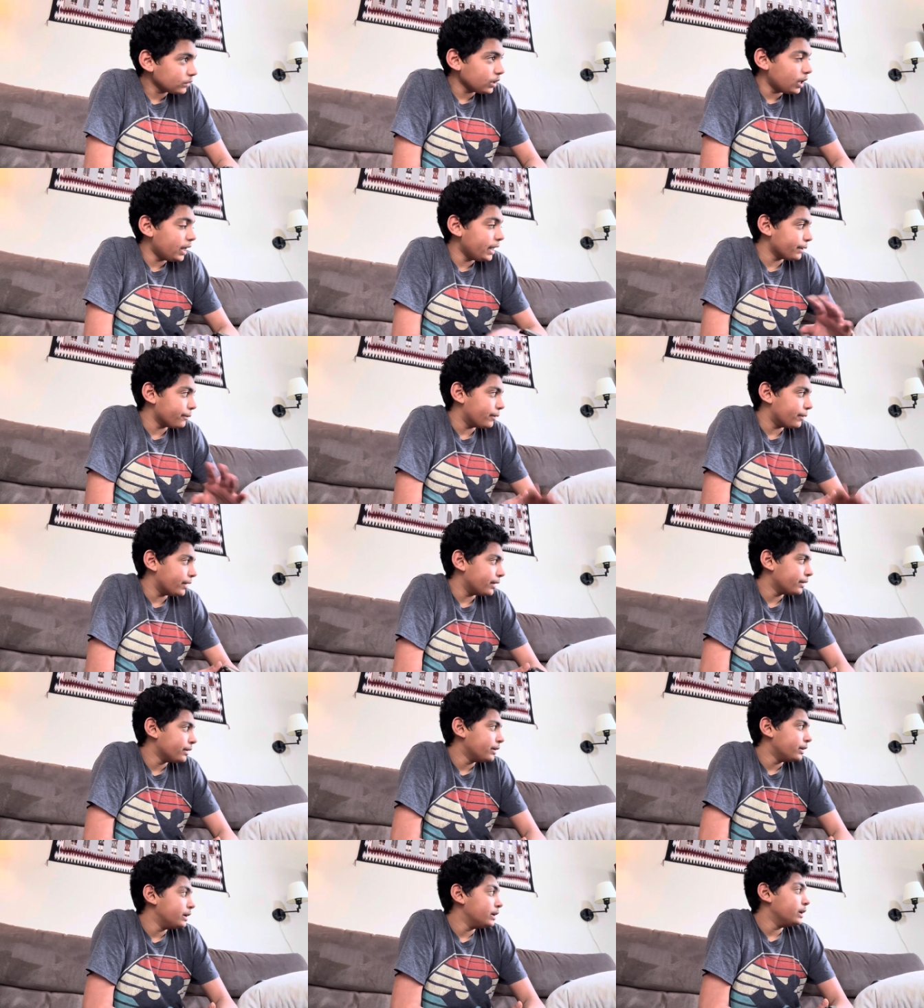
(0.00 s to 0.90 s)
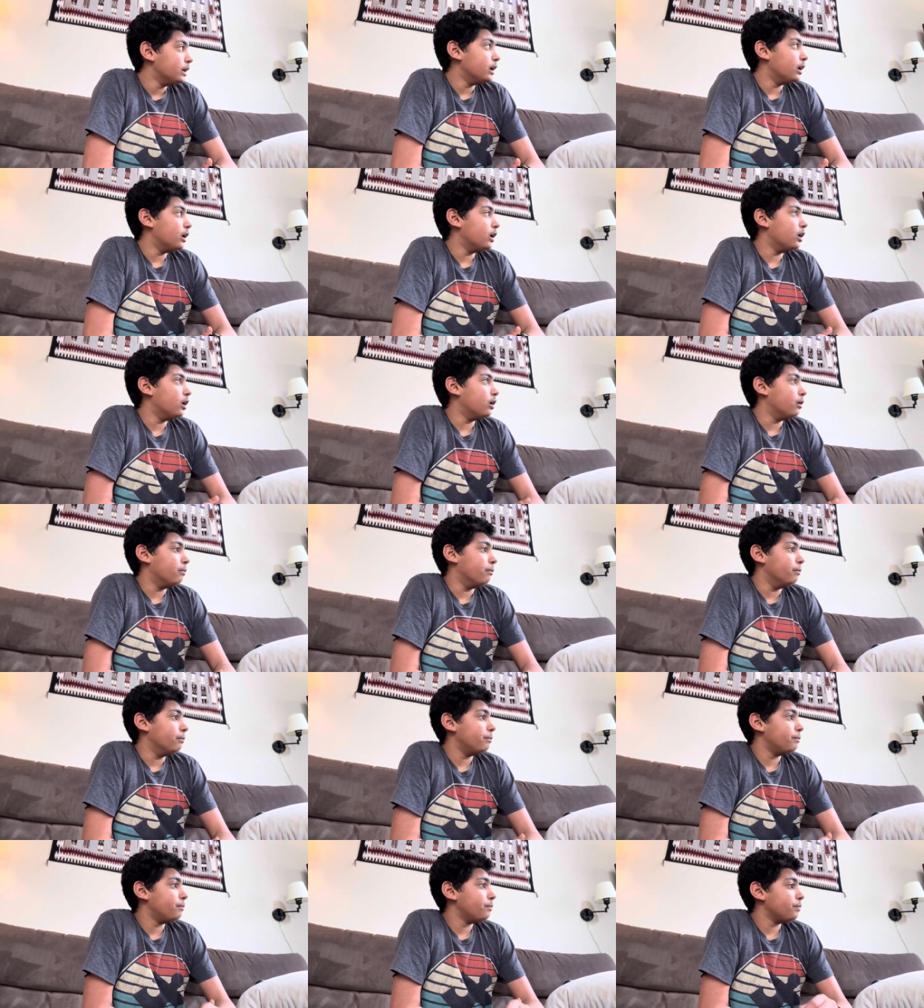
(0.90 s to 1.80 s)
Anyway,
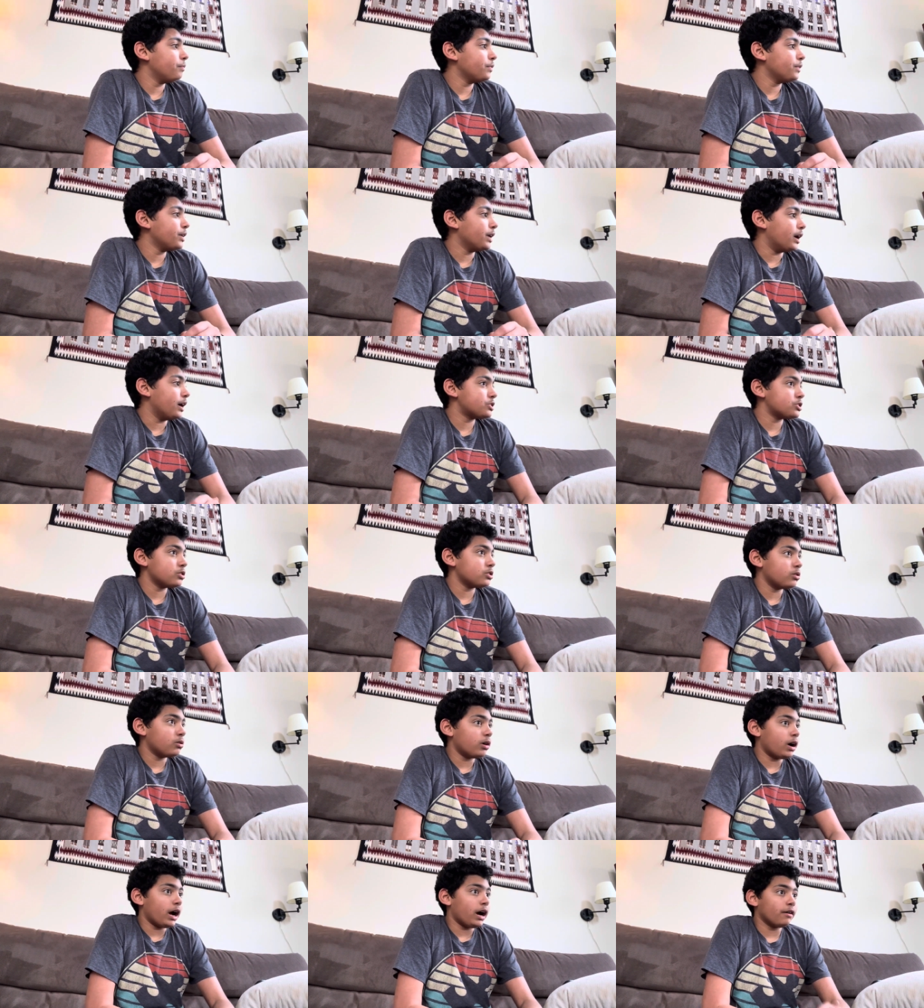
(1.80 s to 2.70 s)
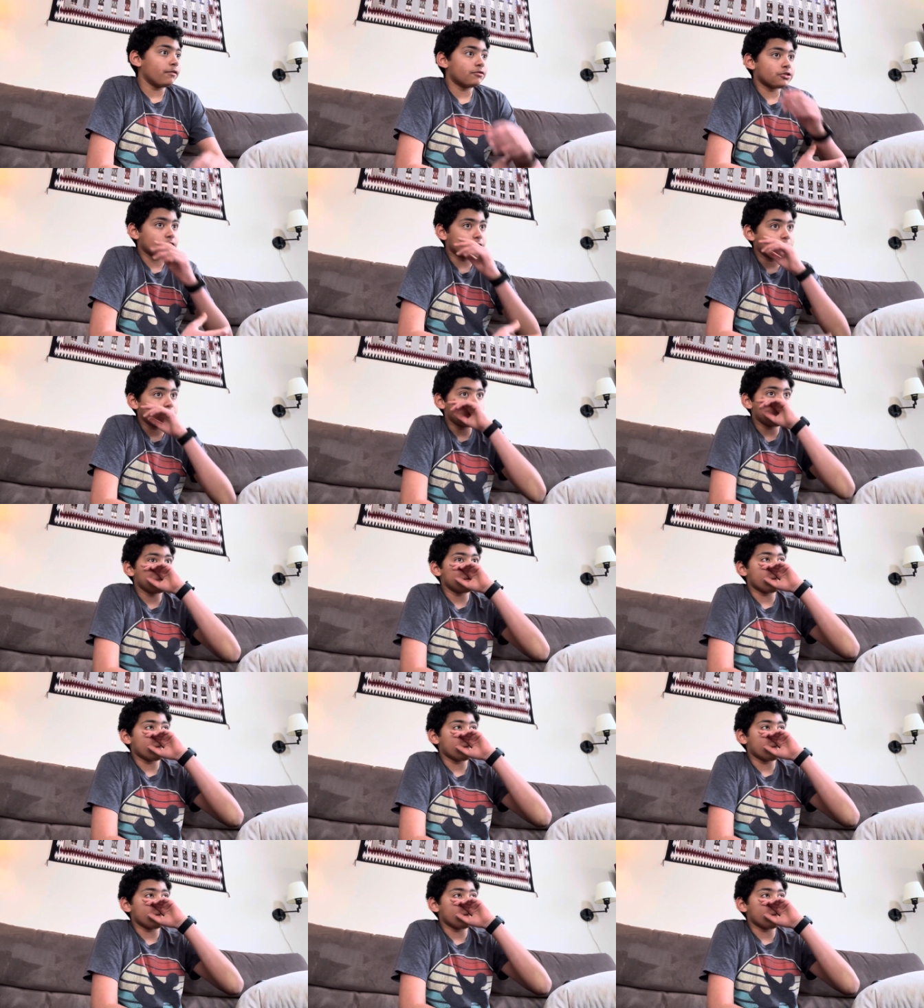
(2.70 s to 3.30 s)
um, yeah, so after,